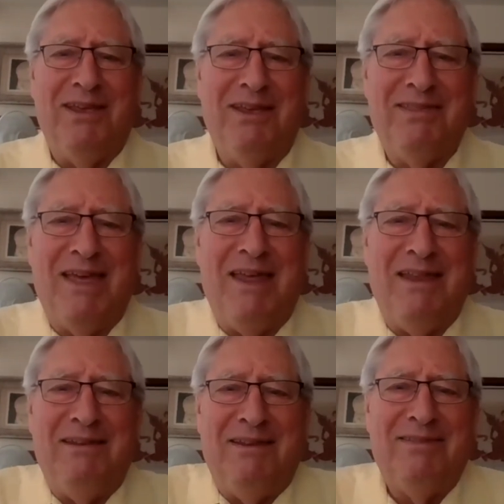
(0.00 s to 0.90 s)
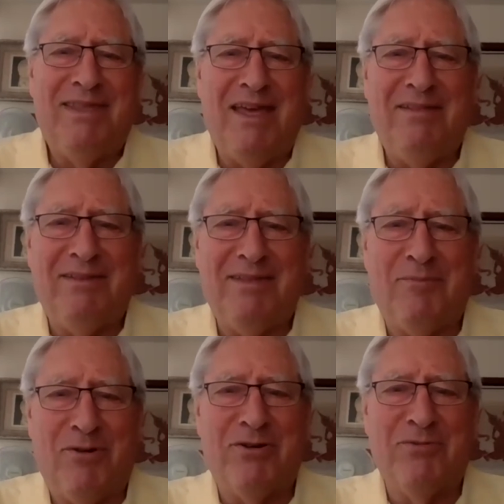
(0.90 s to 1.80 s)
then the
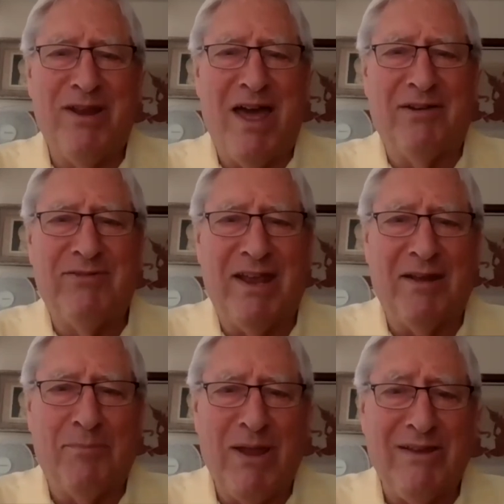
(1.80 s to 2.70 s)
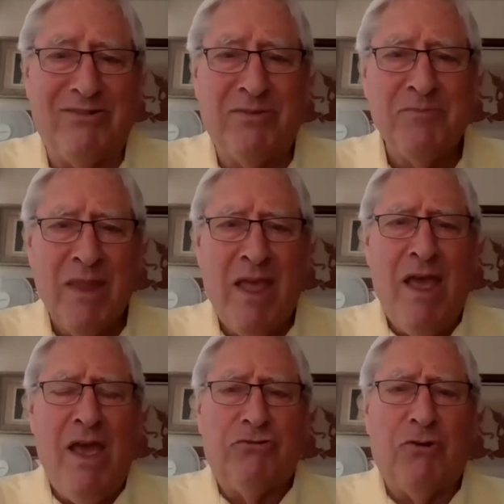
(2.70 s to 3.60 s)
murder would not have taken place.
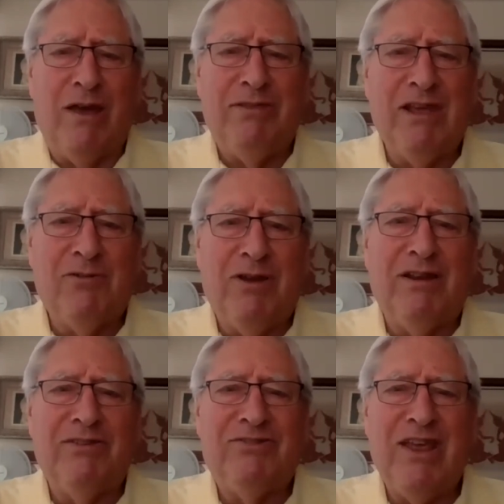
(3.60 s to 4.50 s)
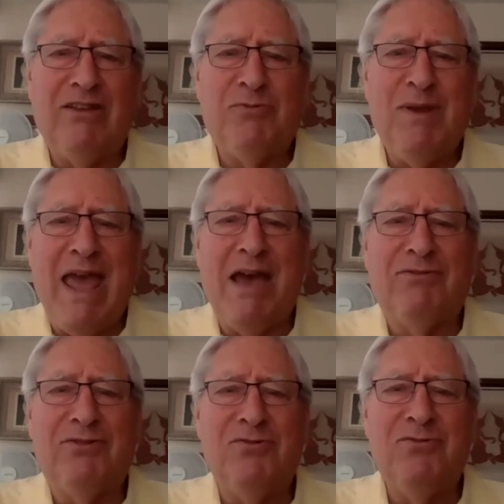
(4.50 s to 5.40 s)
So I think, in a sense, we have
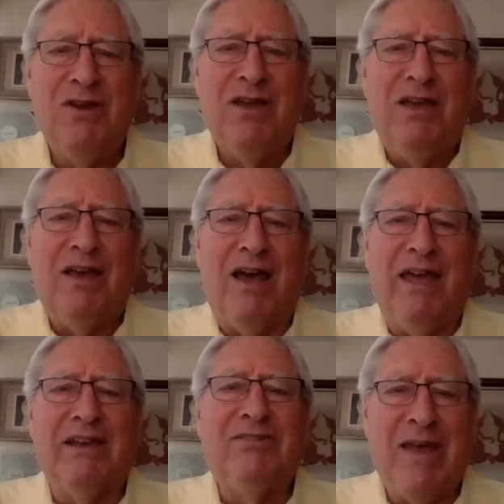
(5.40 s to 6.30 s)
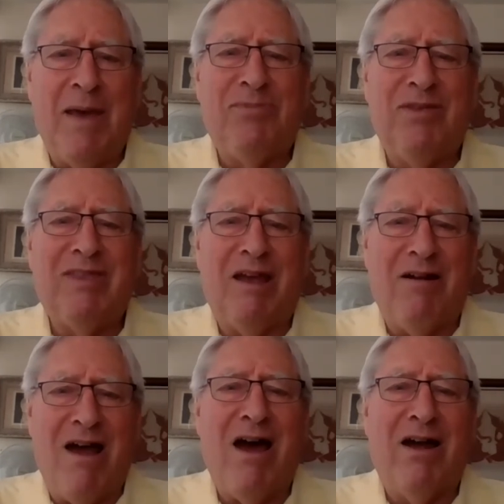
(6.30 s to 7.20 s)
to accept that there
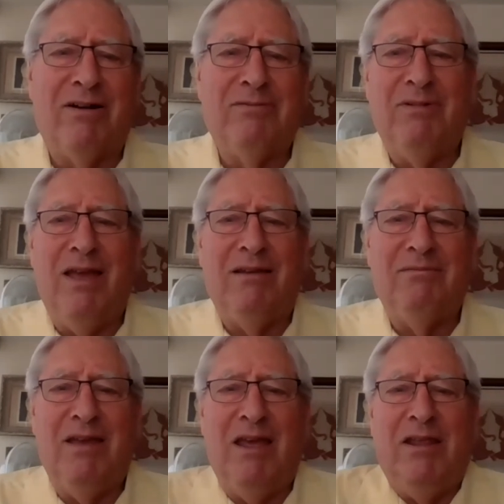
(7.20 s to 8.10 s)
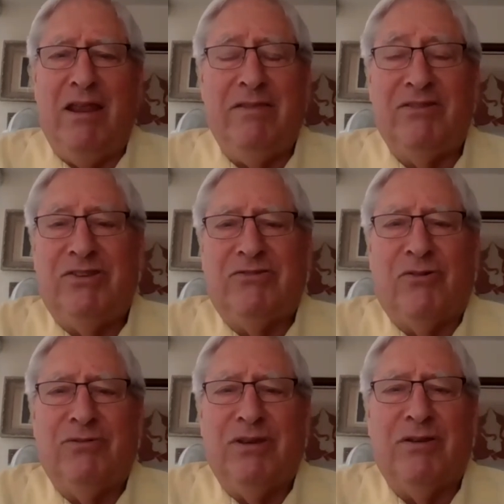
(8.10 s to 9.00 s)
are, and this is,
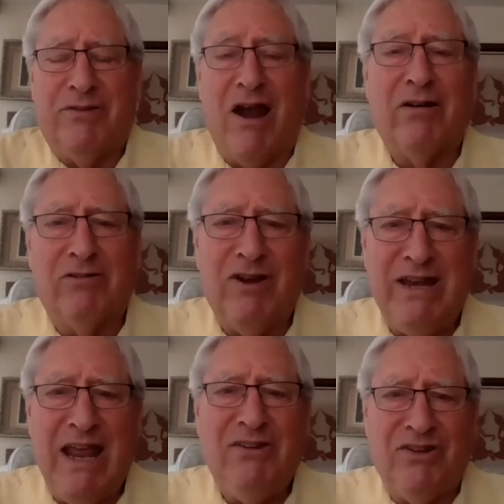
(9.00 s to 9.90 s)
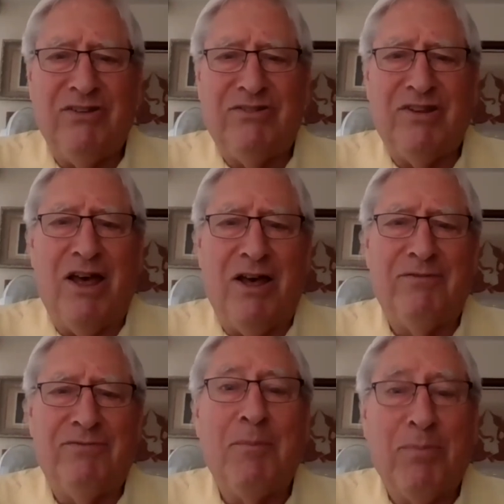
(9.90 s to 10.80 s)
there are gradations
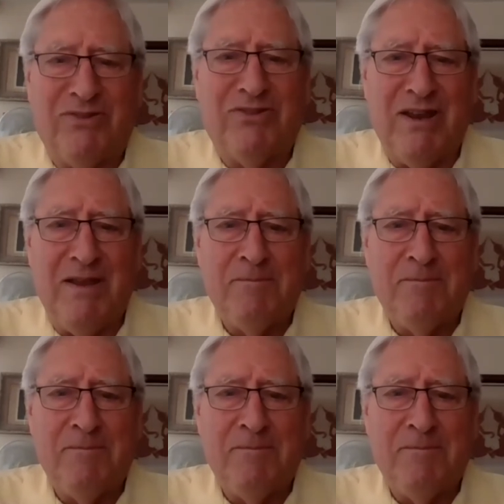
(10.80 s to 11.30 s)
of complicity.